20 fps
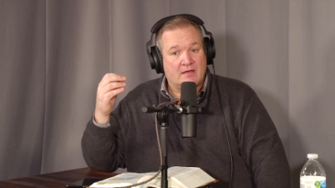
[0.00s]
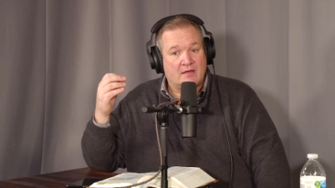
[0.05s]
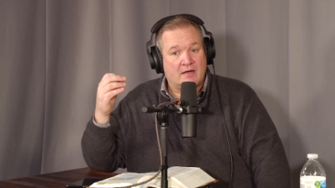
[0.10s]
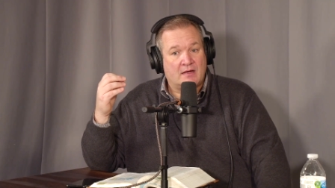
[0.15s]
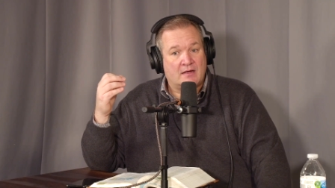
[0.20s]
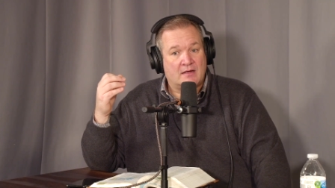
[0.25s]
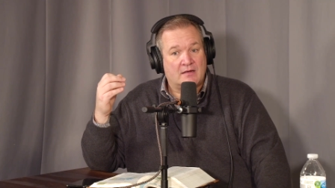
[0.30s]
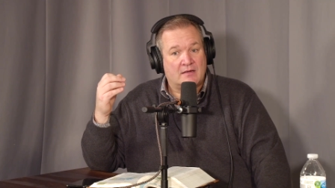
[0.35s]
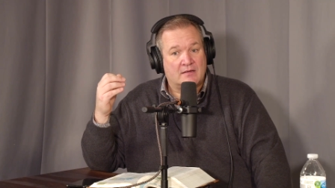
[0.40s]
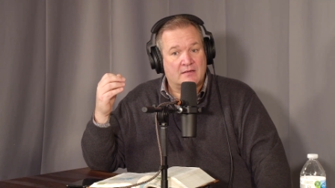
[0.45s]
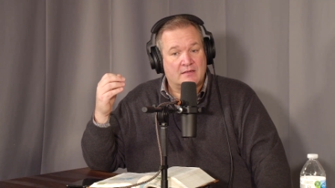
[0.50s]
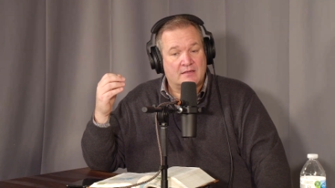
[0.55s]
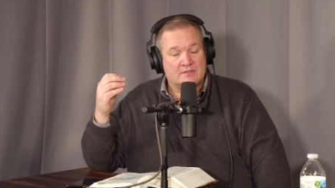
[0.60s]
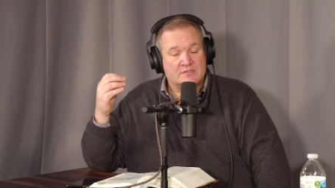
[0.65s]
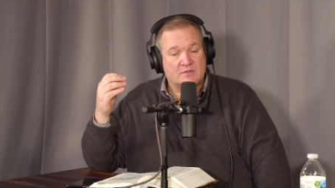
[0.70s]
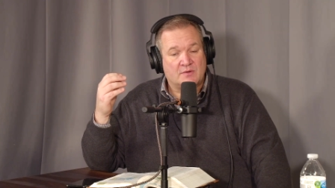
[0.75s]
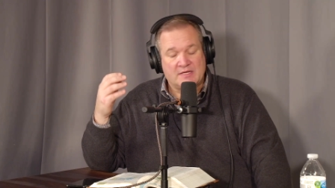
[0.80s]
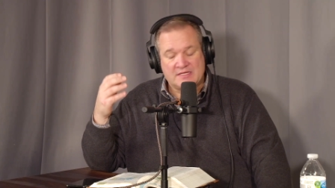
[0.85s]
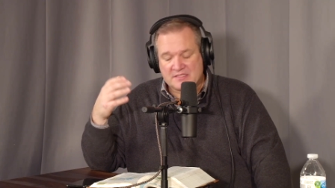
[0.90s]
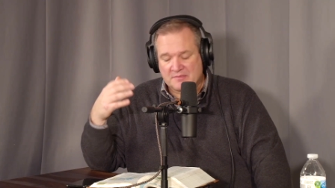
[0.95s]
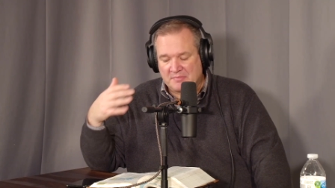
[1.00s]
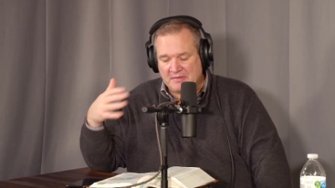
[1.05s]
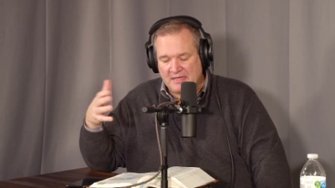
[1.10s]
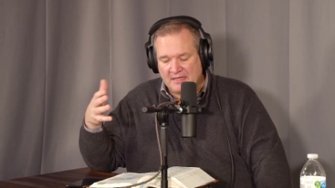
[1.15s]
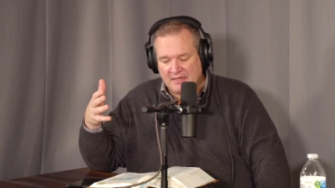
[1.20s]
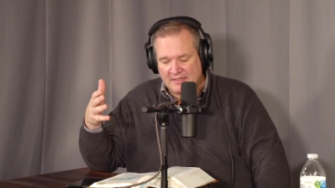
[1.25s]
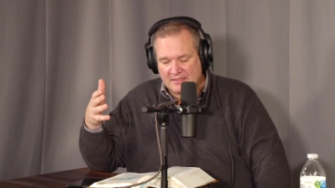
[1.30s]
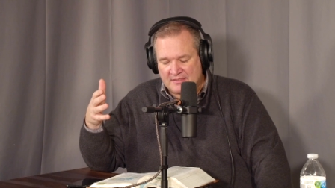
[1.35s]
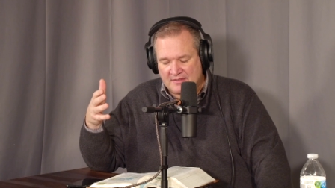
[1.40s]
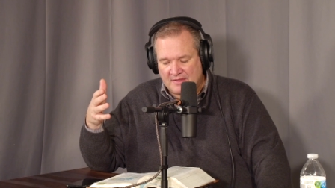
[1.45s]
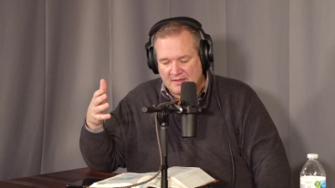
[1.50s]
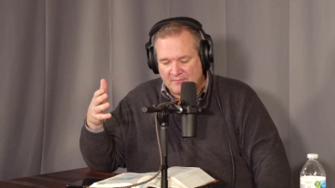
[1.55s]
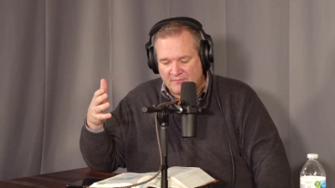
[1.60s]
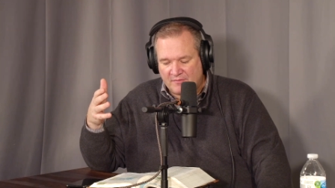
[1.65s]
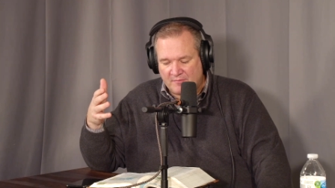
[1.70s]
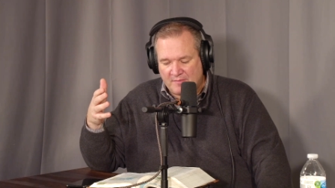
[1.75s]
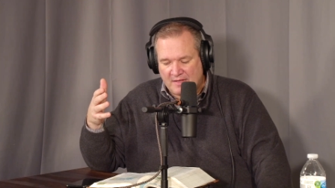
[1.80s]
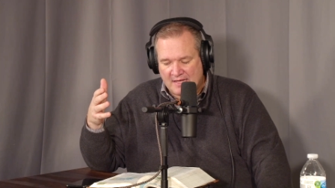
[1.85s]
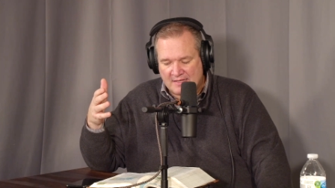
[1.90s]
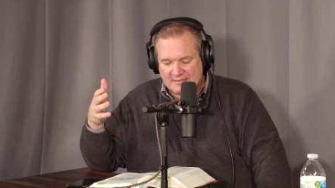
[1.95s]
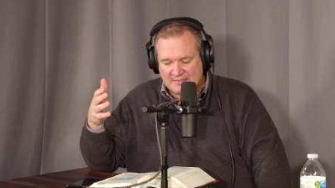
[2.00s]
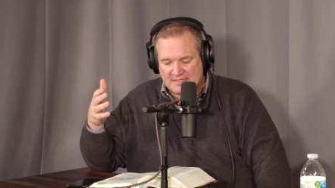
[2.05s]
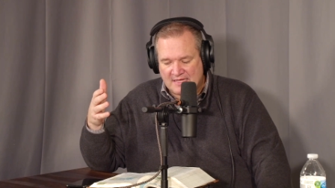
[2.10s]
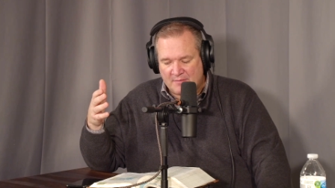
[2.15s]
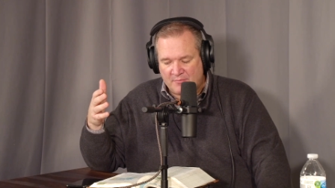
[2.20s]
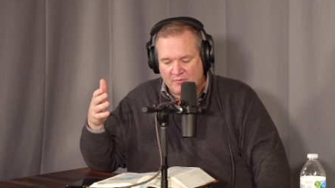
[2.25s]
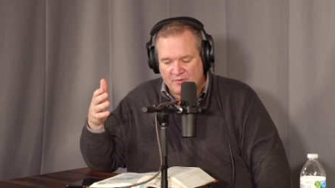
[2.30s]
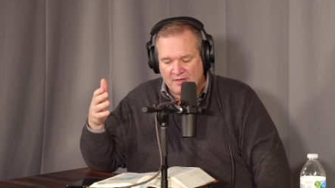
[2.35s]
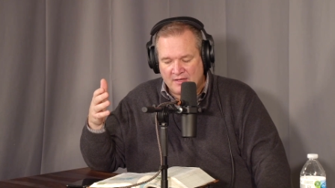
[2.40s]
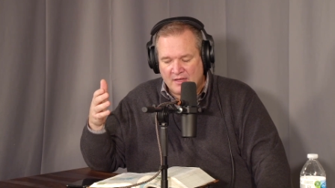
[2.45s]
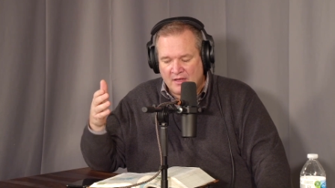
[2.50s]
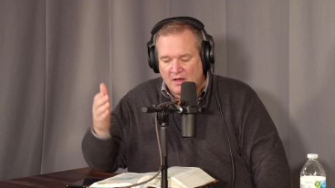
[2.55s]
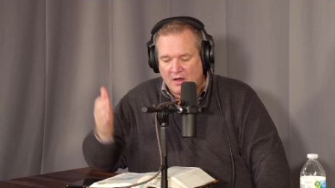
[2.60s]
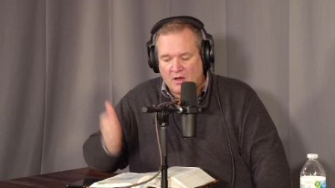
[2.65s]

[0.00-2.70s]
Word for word: uh, so he's appealing to them from that standpoint.